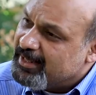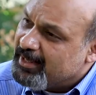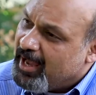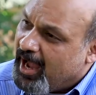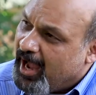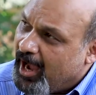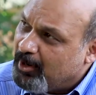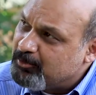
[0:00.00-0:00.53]

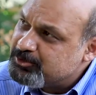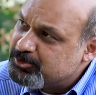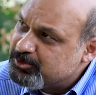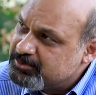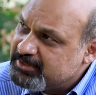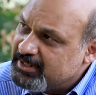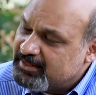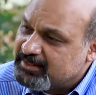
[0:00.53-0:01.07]
How
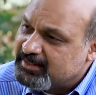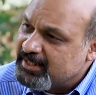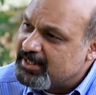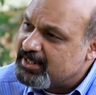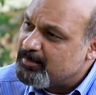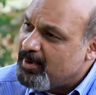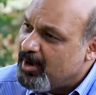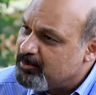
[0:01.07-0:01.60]
should they think
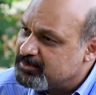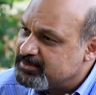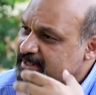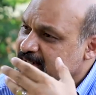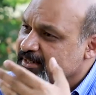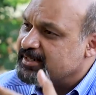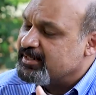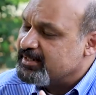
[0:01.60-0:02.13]
about
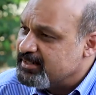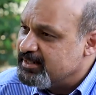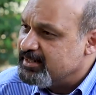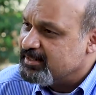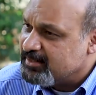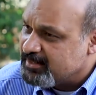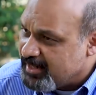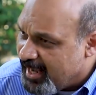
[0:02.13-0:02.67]
their
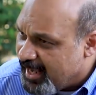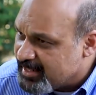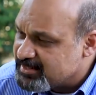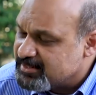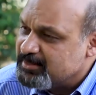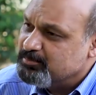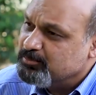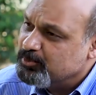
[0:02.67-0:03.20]
career as
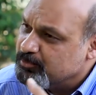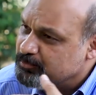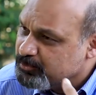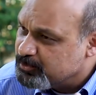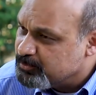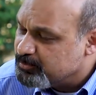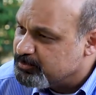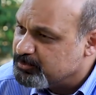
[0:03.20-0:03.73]
they move
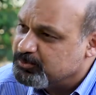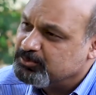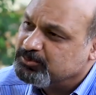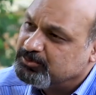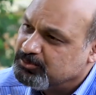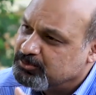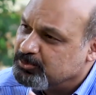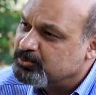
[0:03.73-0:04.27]

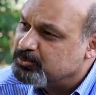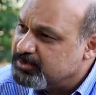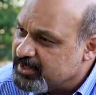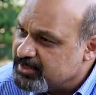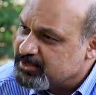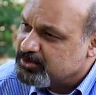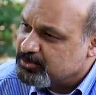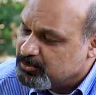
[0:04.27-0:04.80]
through
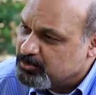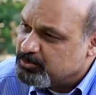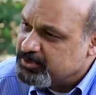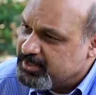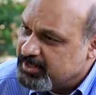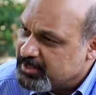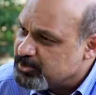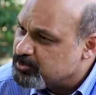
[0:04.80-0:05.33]
this 2
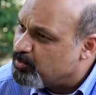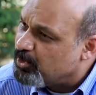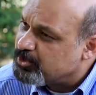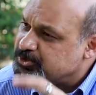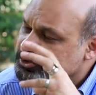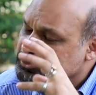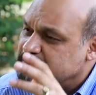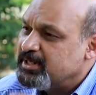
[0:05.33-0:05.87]
years? What
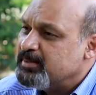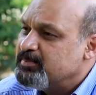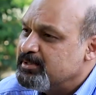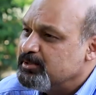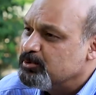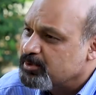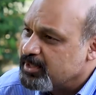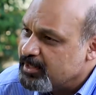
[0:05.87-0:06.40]
should they be
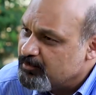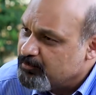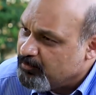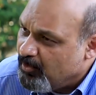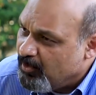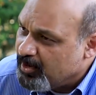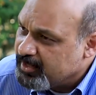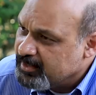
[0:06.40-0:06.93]
looking
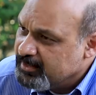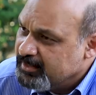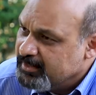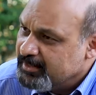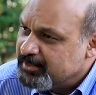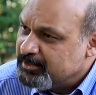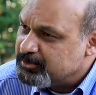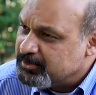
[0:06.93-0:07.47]
for
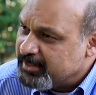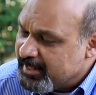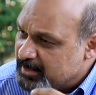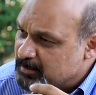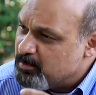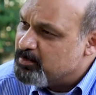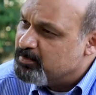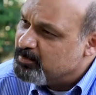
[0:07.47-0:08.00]

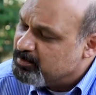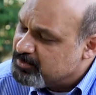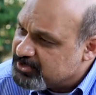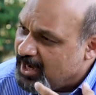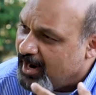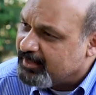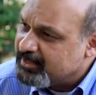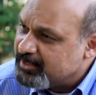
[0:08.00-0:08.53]
in
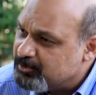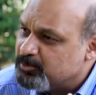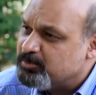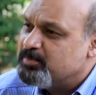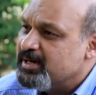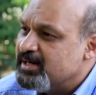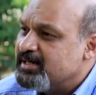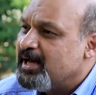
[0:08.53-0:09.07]
starting to
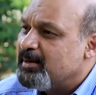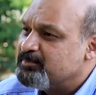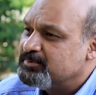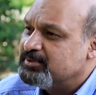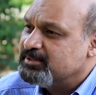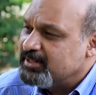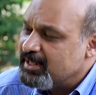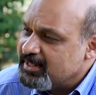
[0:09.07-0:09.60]
build up,
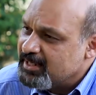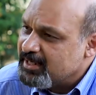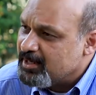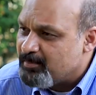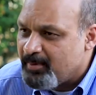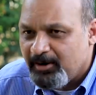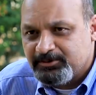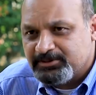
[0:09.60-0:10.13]
thinking
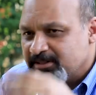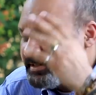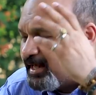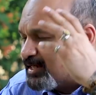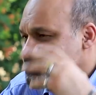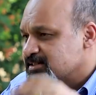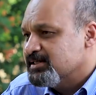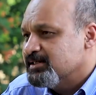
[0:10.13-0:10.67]
about the
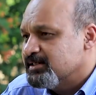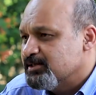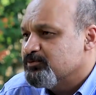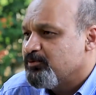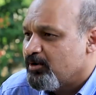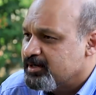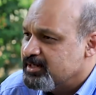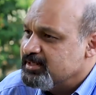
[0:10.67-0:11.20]
next 30,
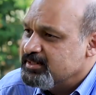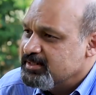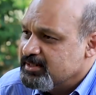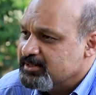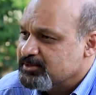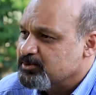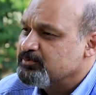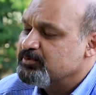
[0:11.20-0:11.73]
40
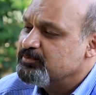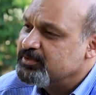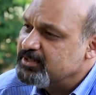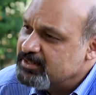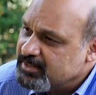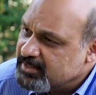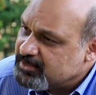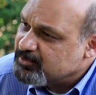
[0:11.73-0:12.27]
years or 50
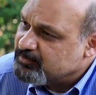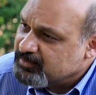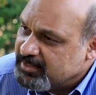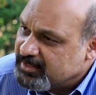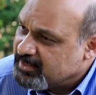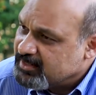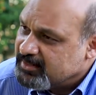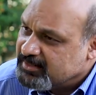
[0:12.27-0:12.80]
years of their
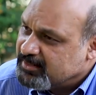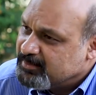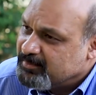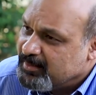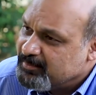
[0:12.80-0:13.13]
career?